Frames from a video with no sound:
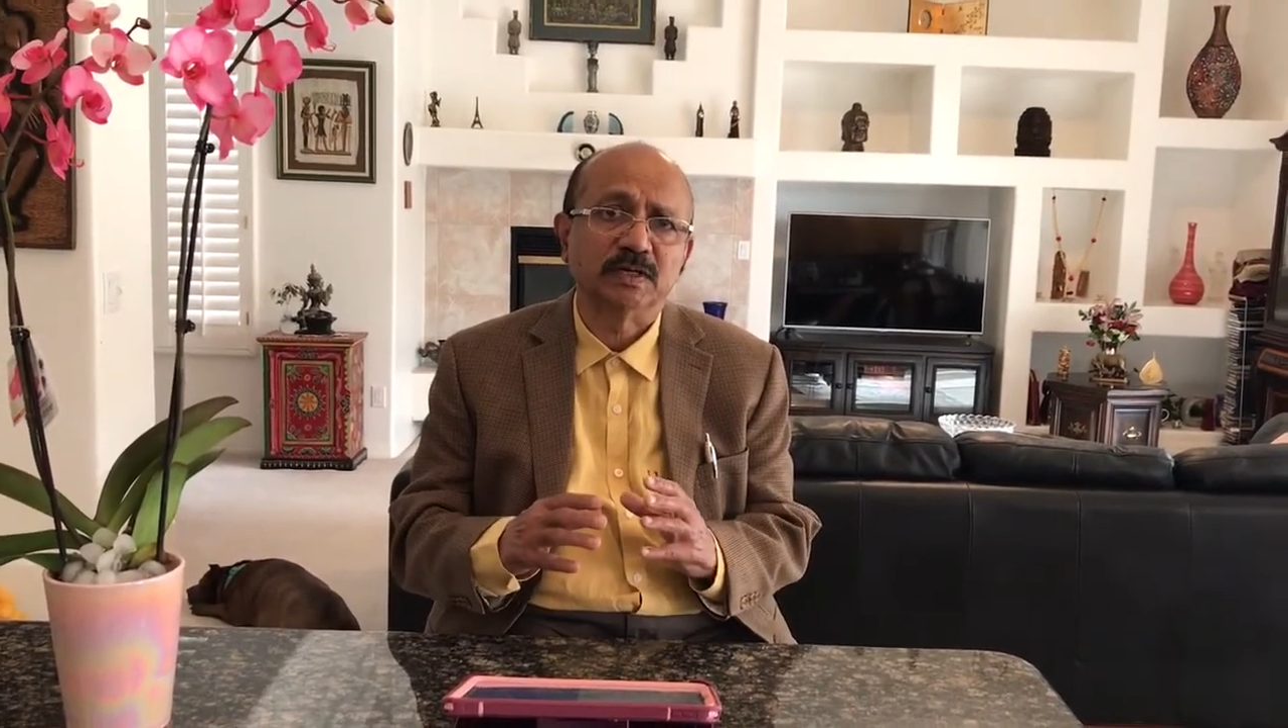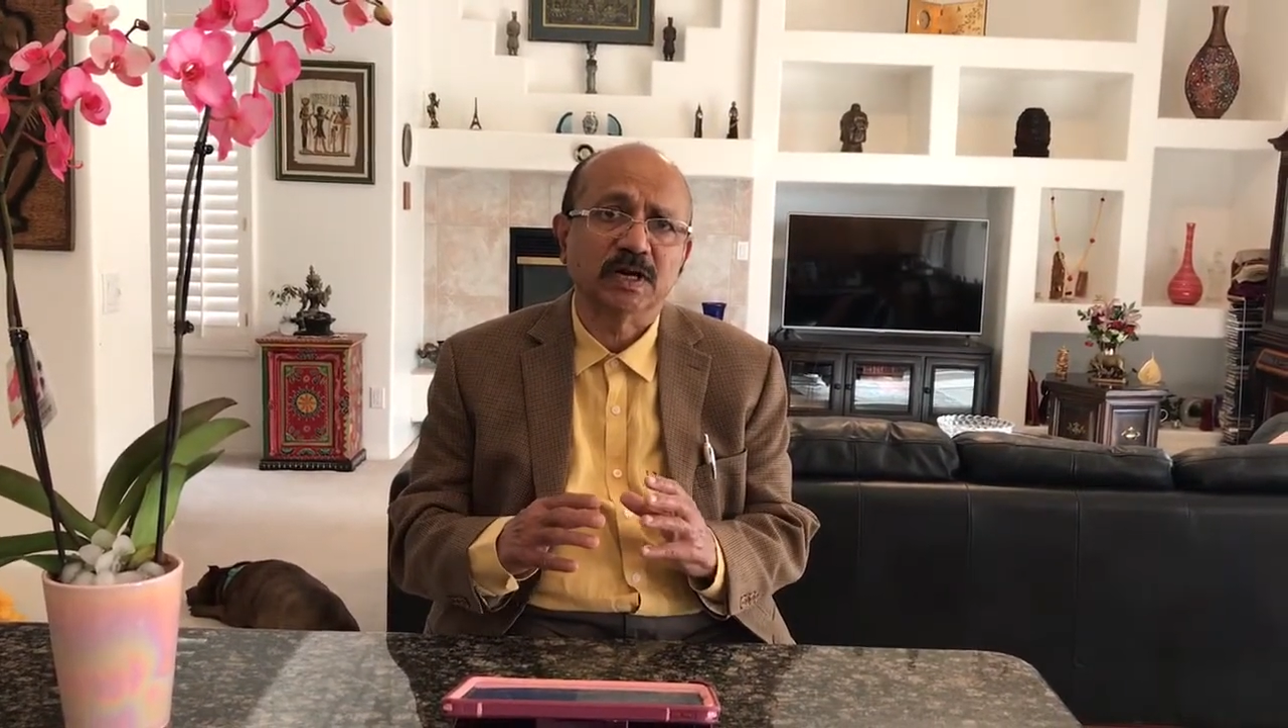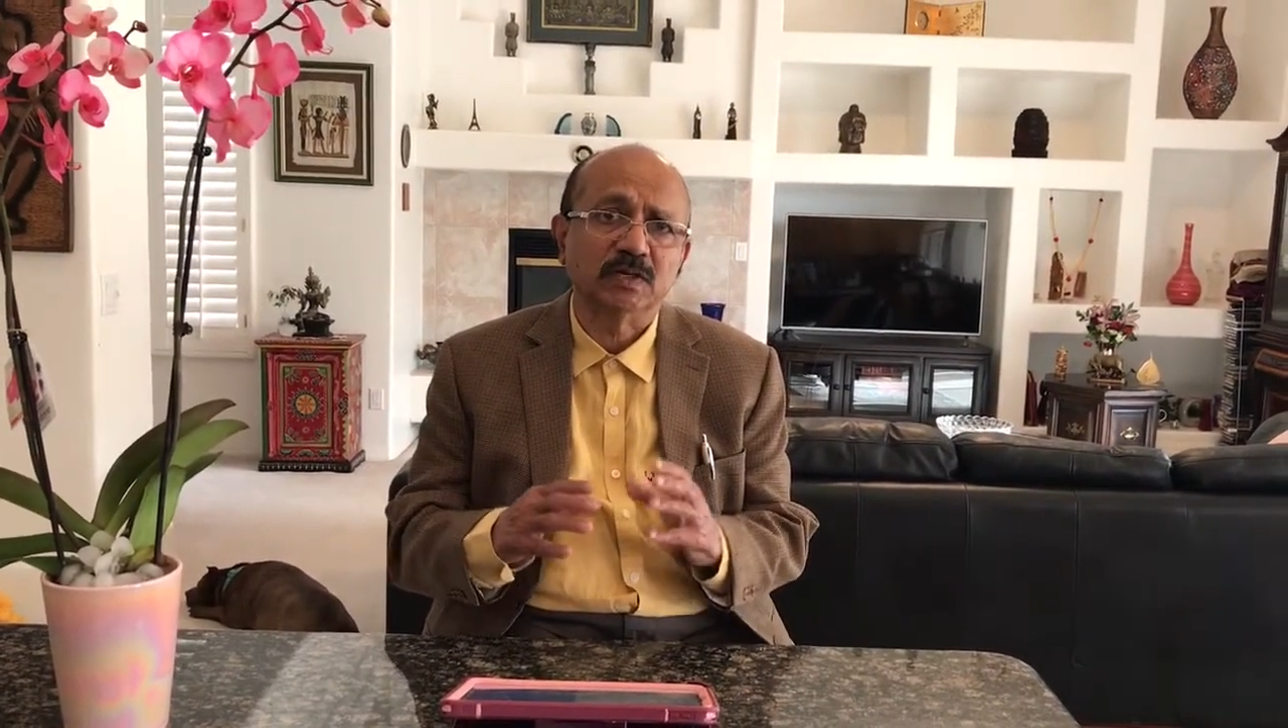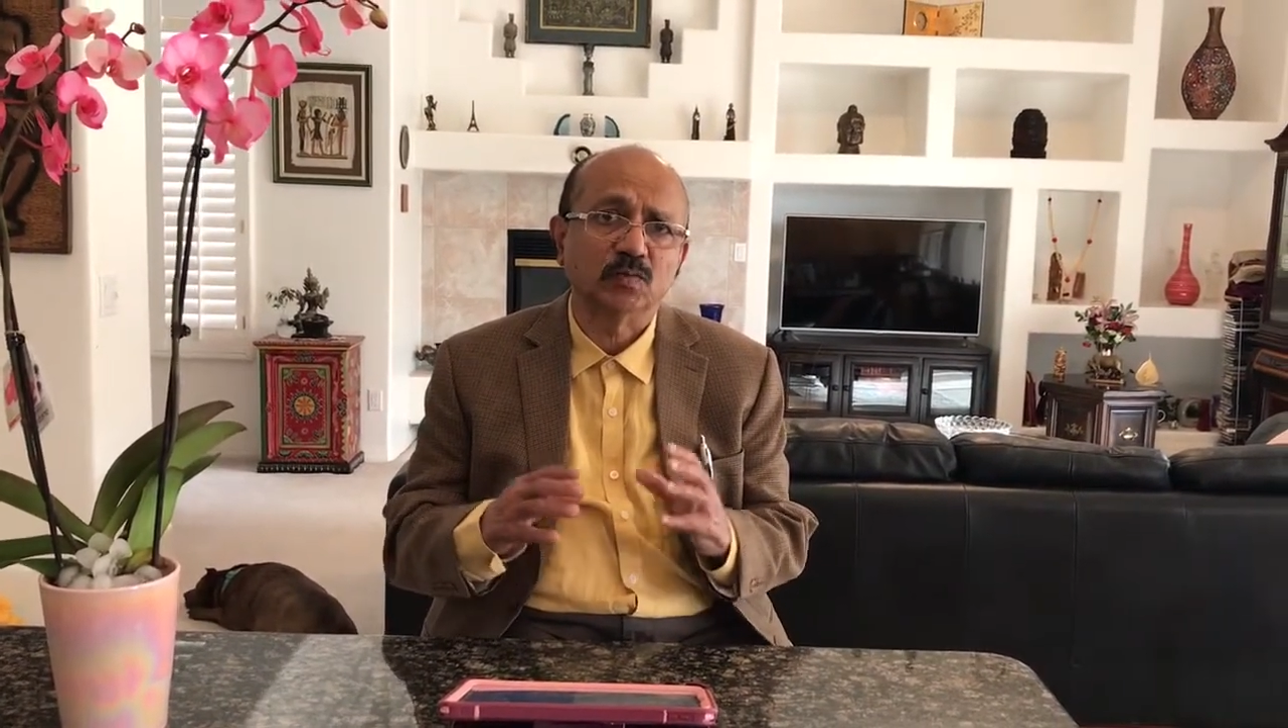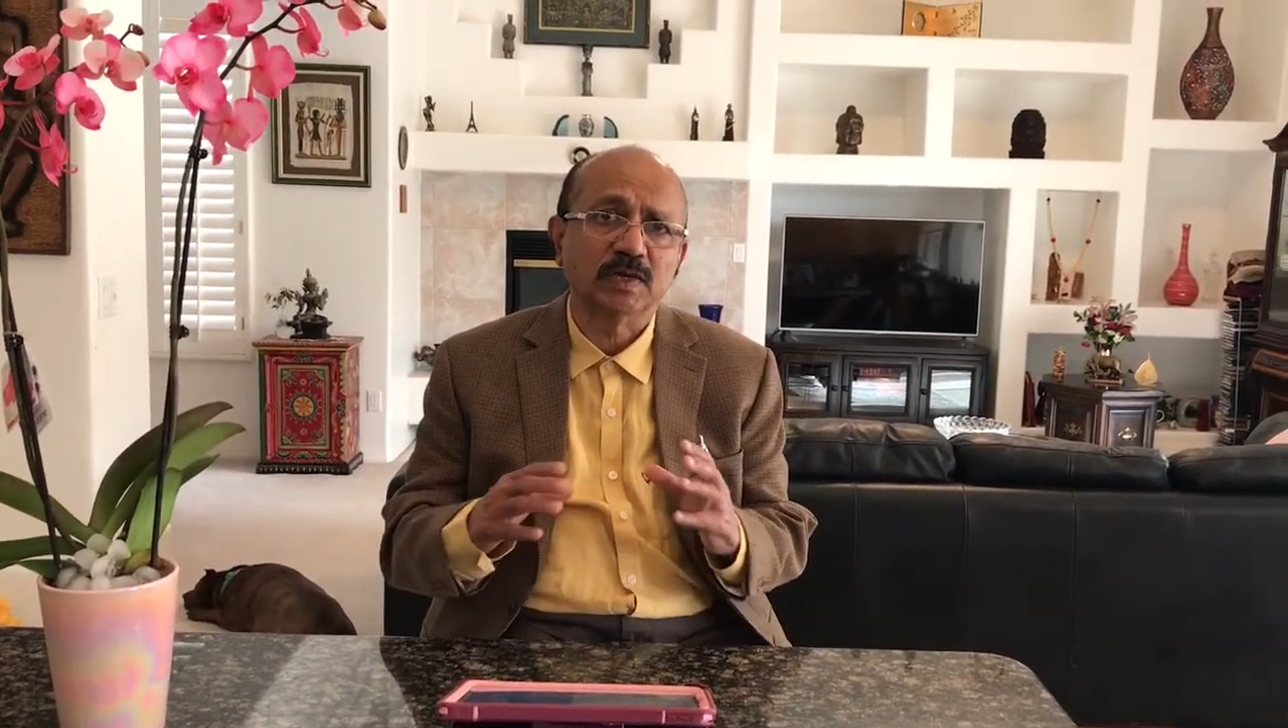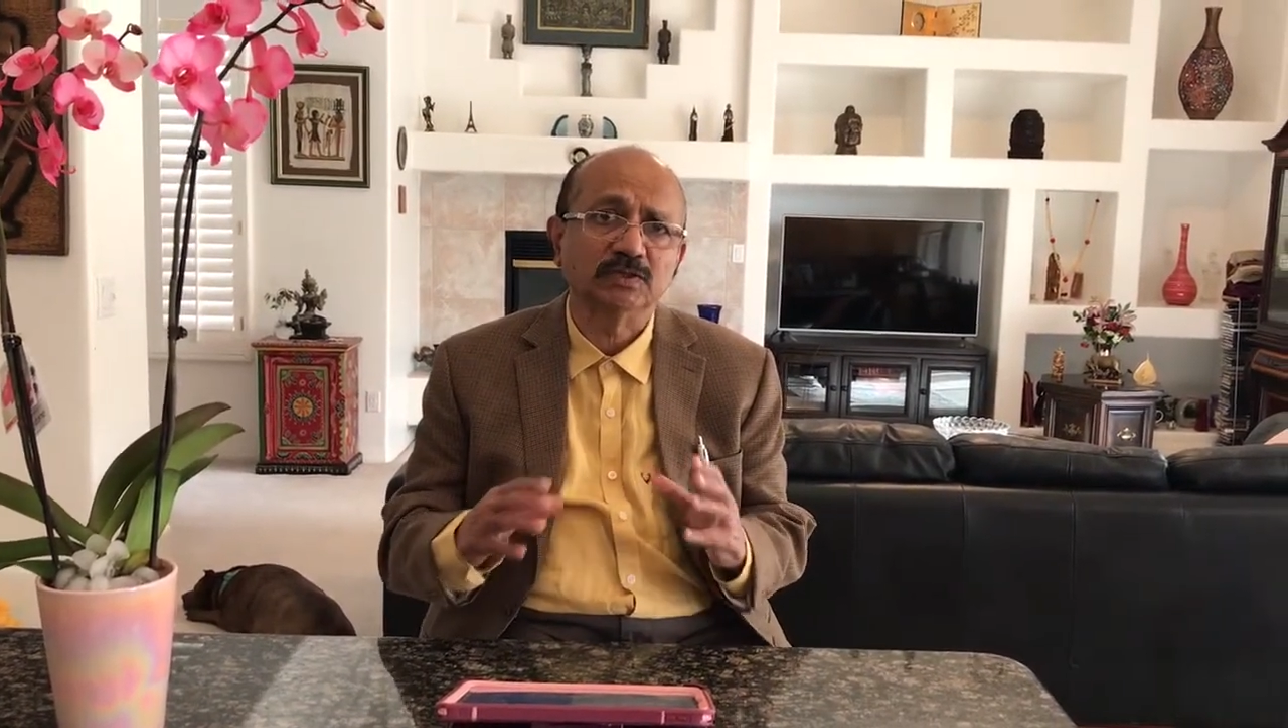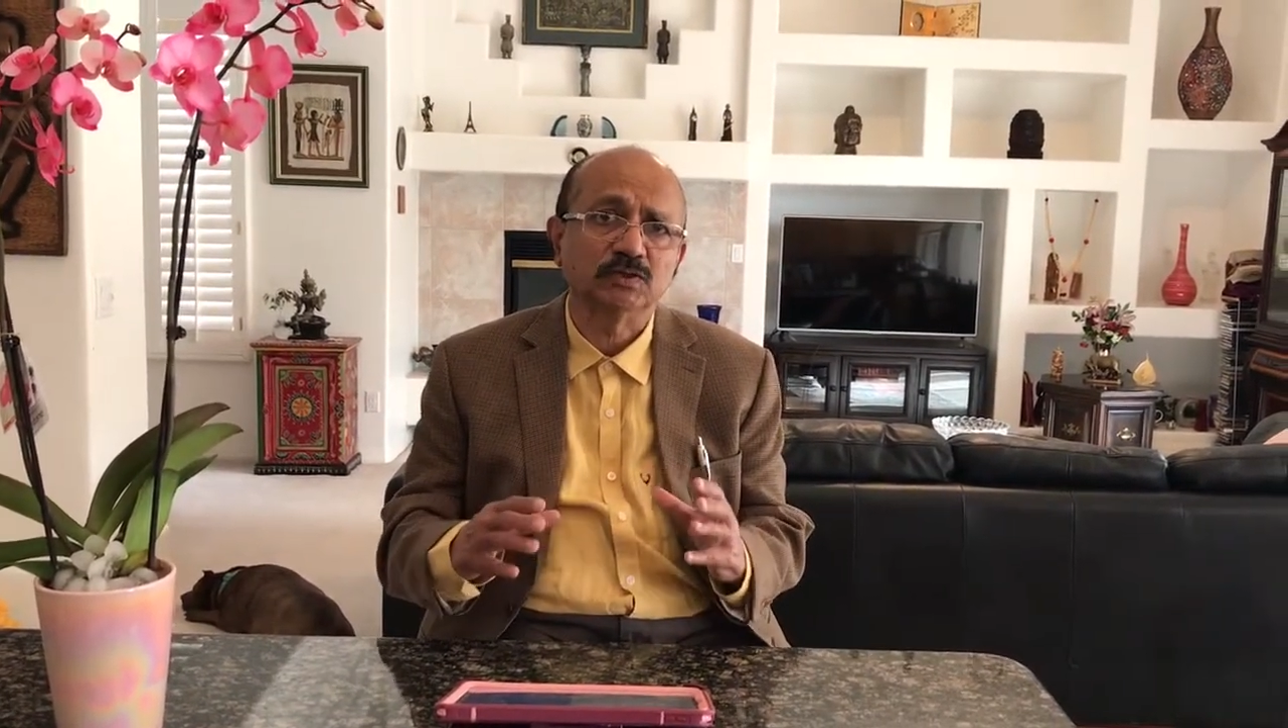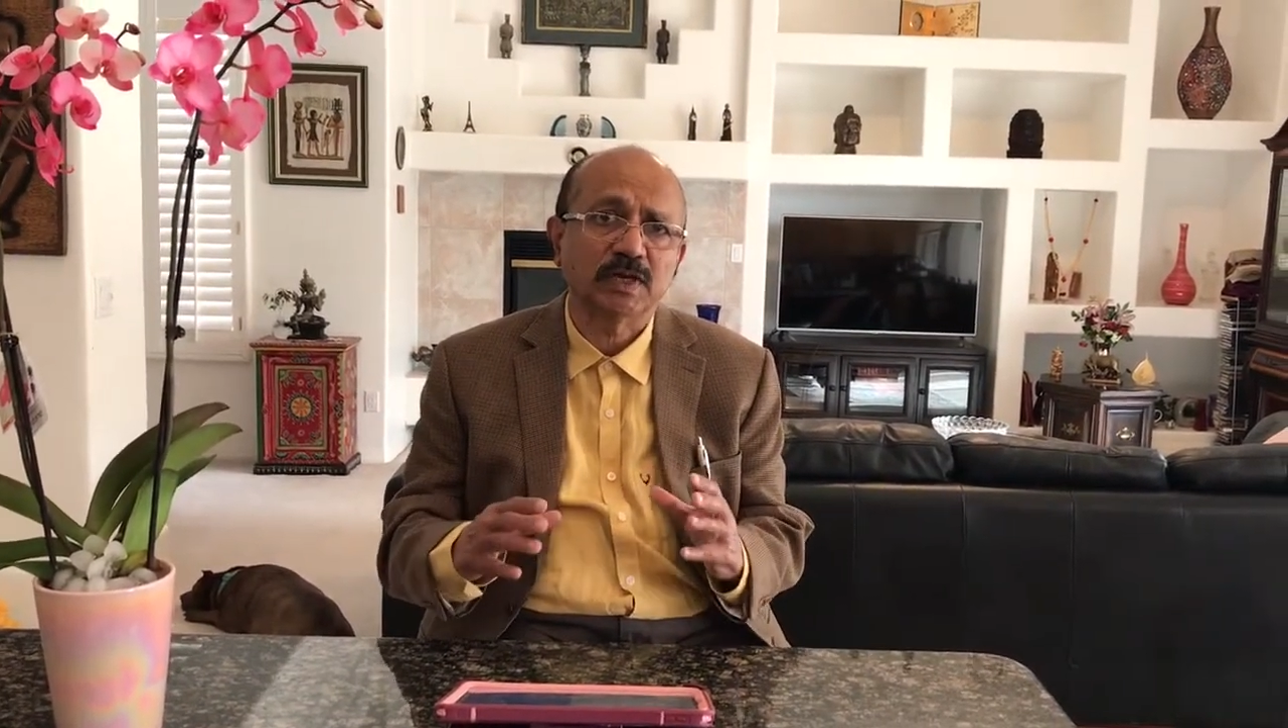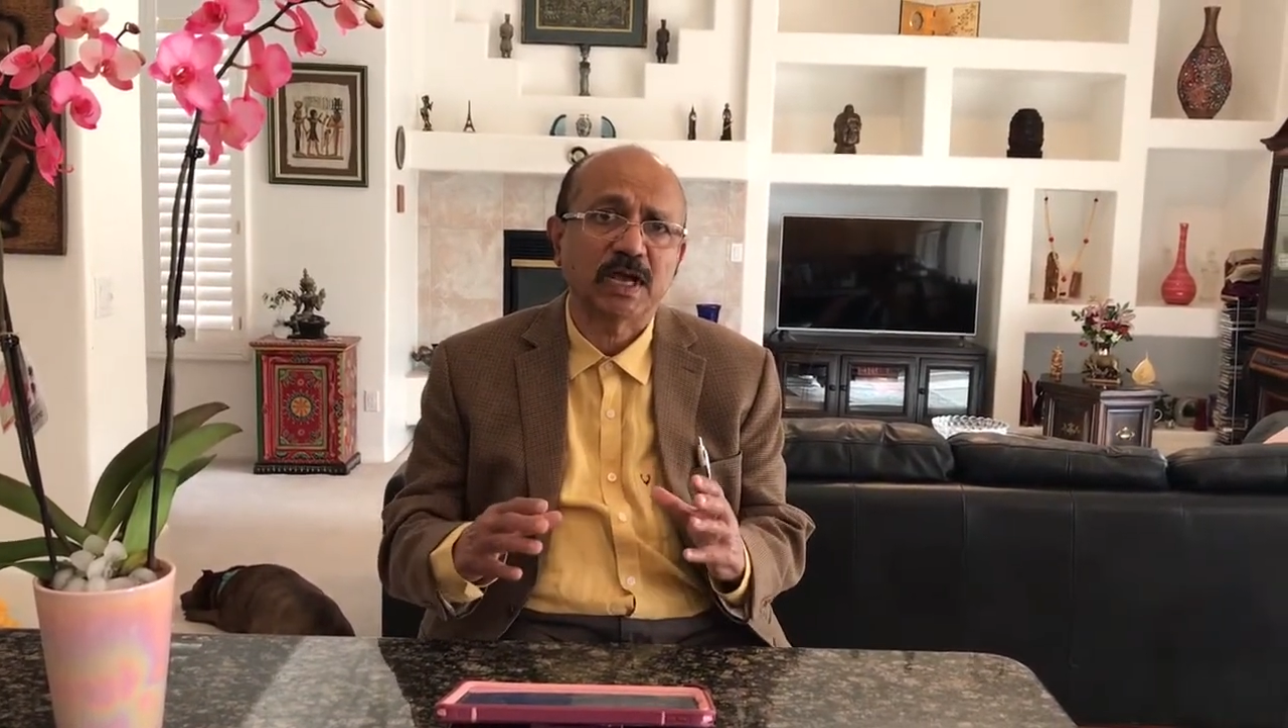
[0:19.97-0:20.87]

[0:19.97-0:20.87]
And once you